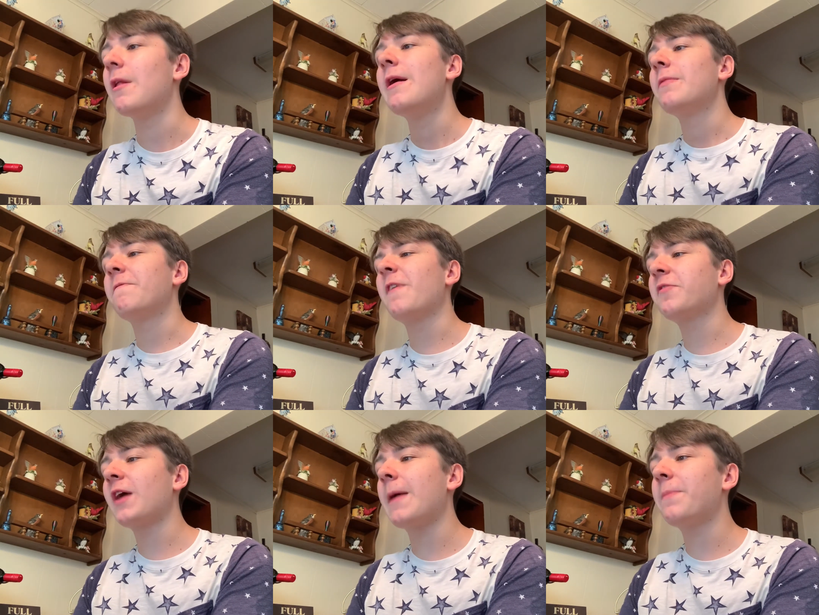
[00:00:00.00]
The fifth
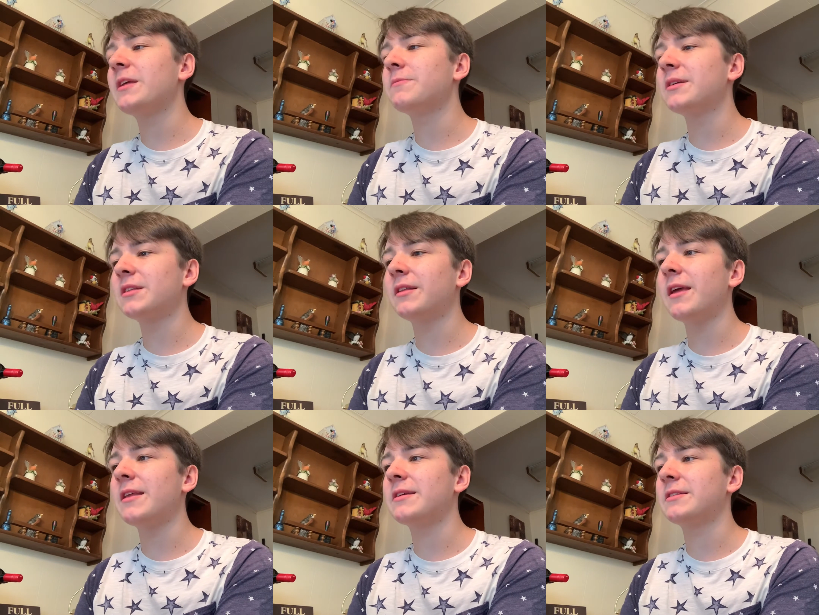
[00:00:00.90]
type is
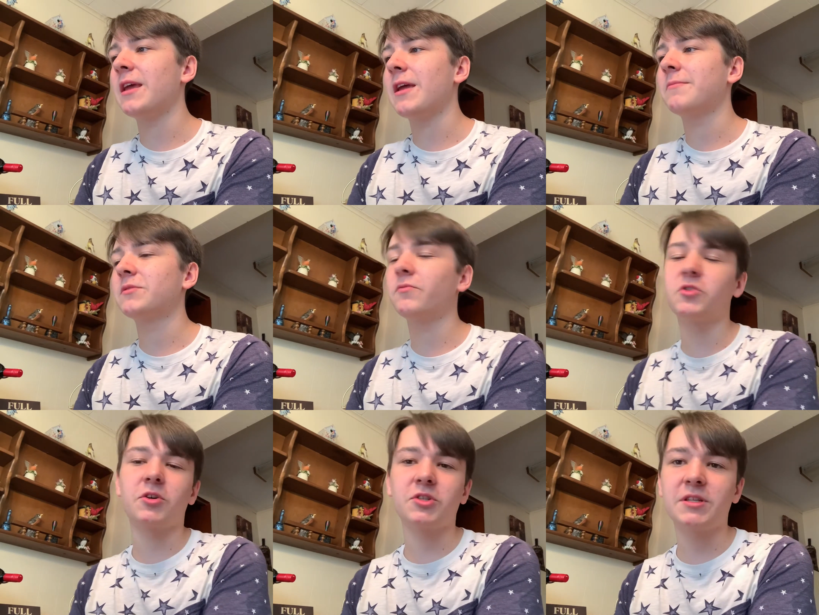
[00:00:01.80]
miscellaneous games, which
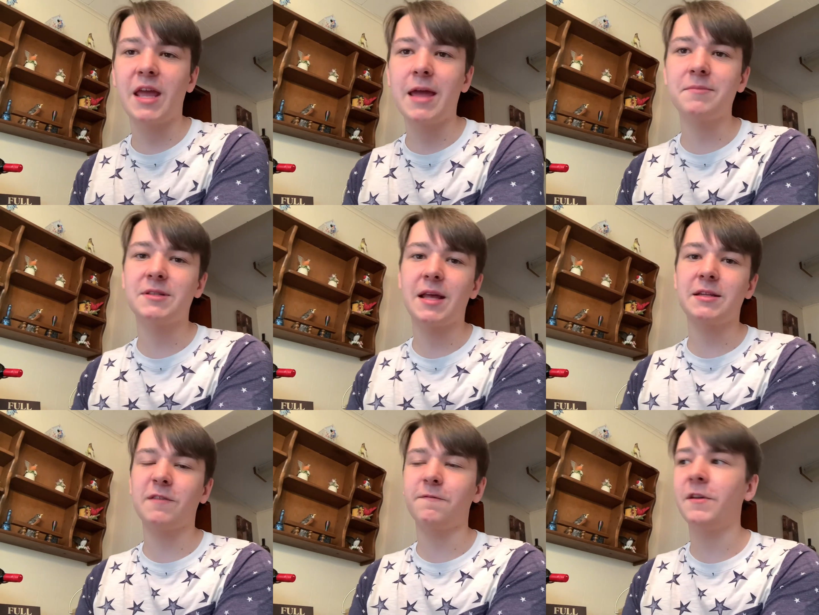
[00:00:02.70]
are just games that
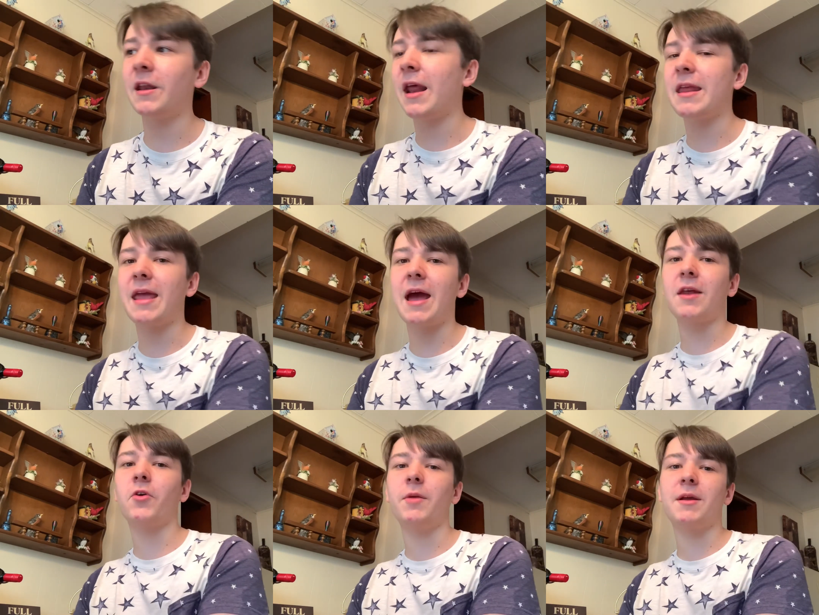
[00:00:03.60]
didn't fit in any
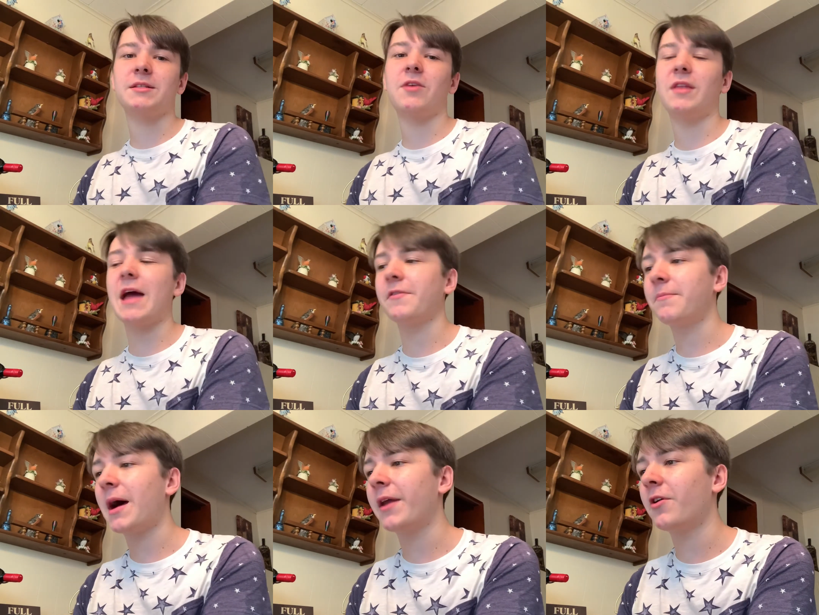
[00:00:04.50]
category because they only have a
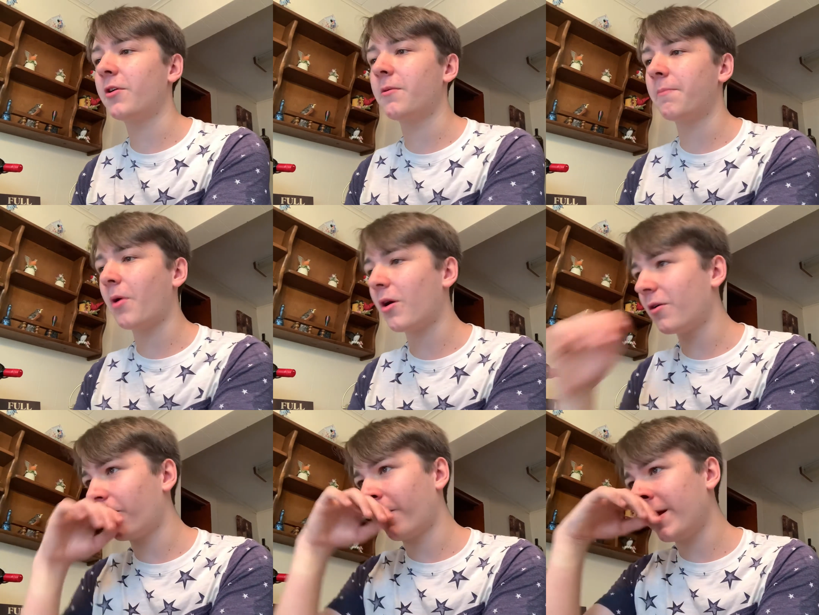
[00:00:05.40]
minor part,
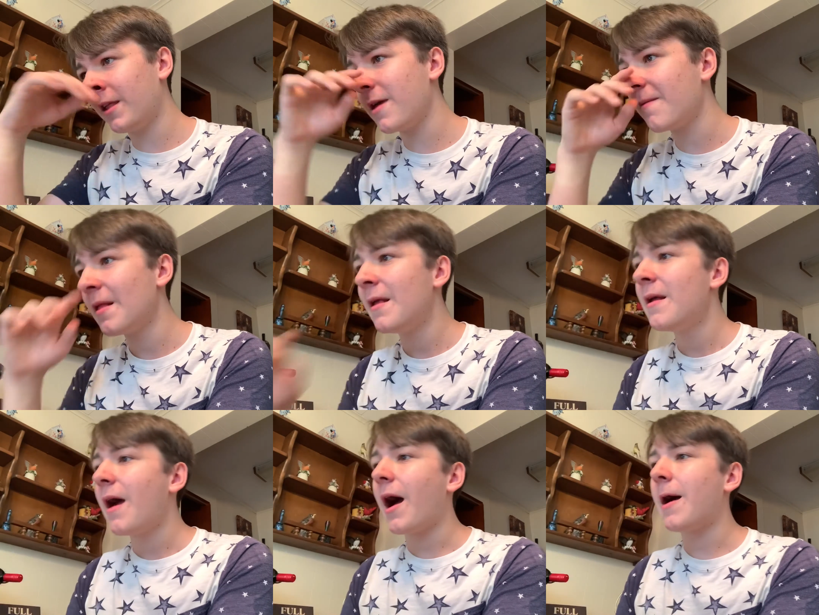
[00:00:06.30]
really.
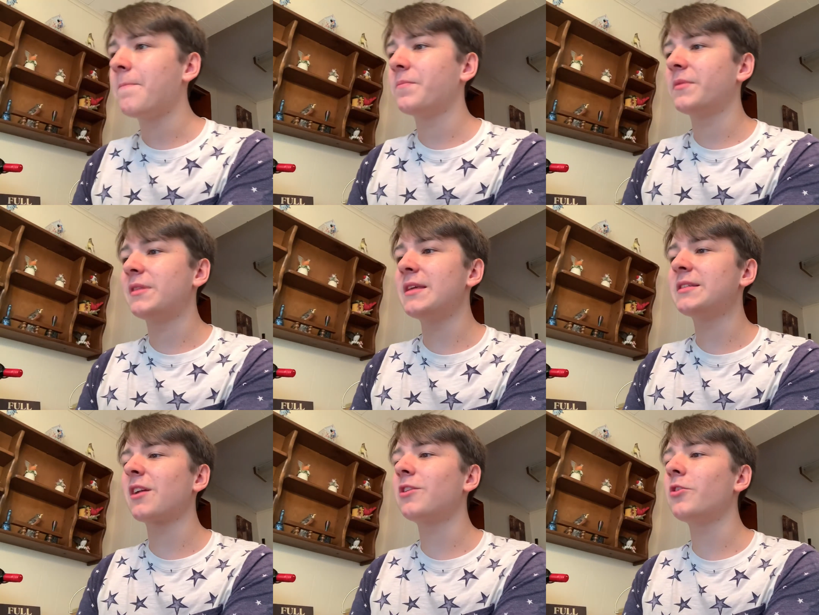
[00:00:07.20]
These
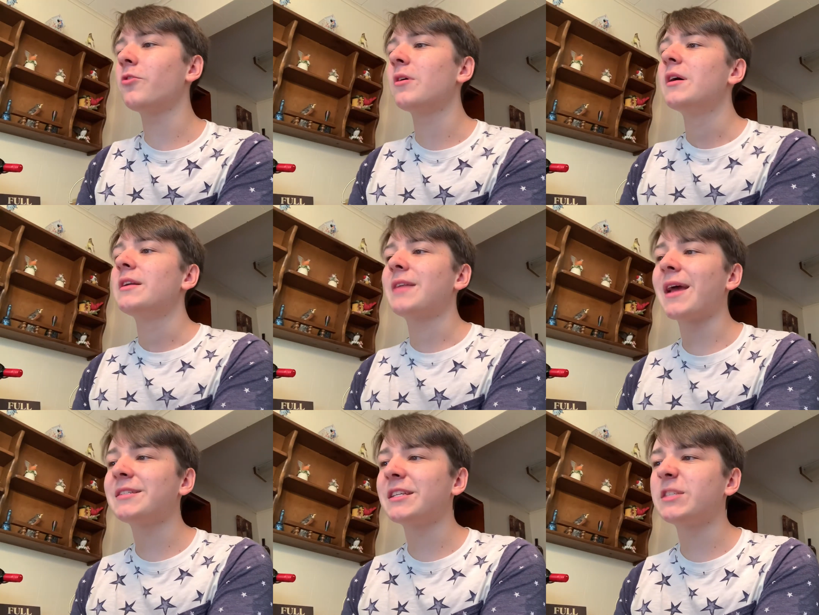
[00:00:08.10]
include
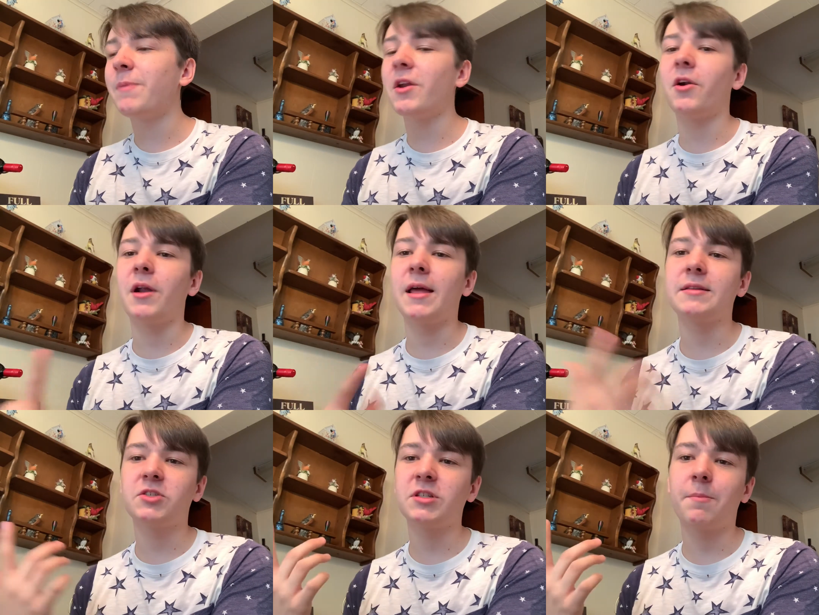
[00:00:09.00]
Texas Spinner,
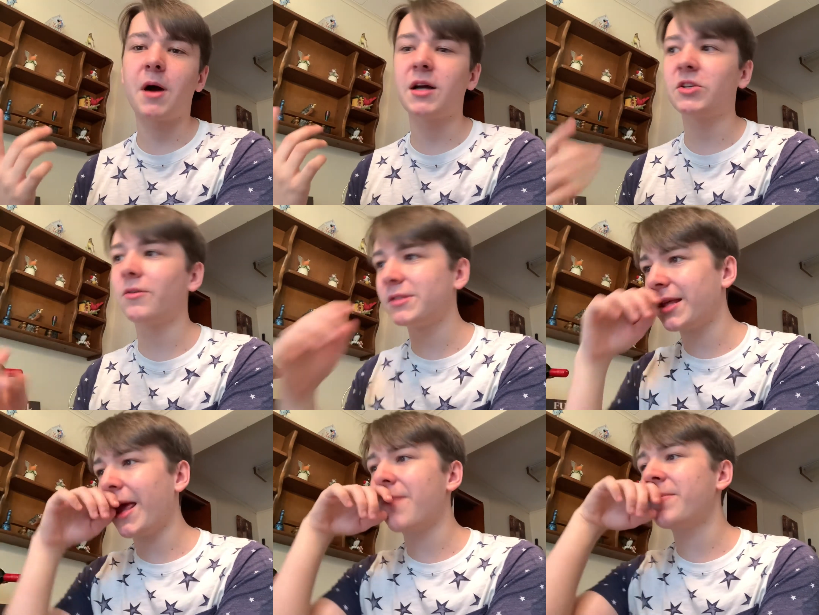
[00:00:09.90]
just the box holds the
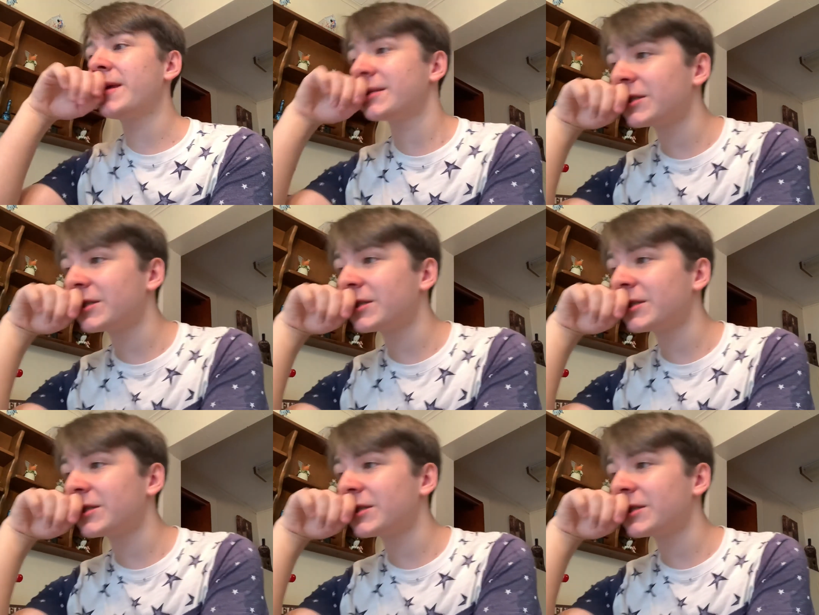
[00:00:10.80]
game pieces.